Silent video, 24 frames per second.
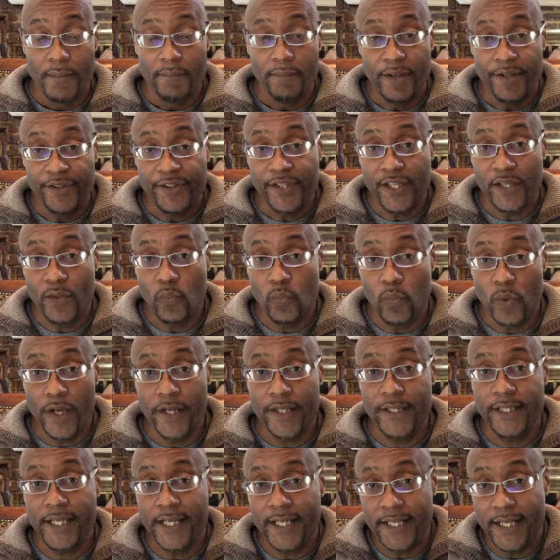But the
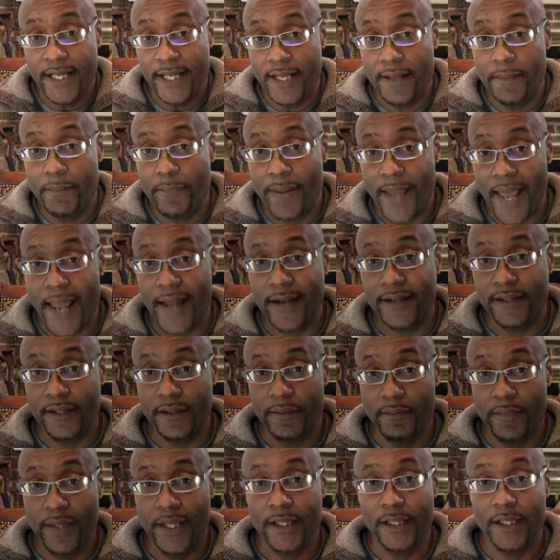one can impact the
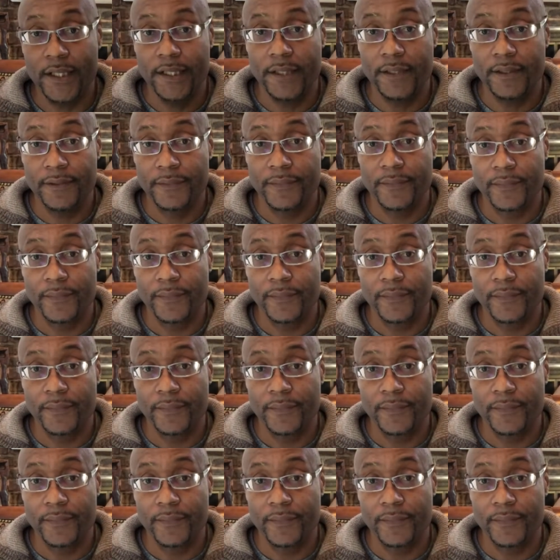many.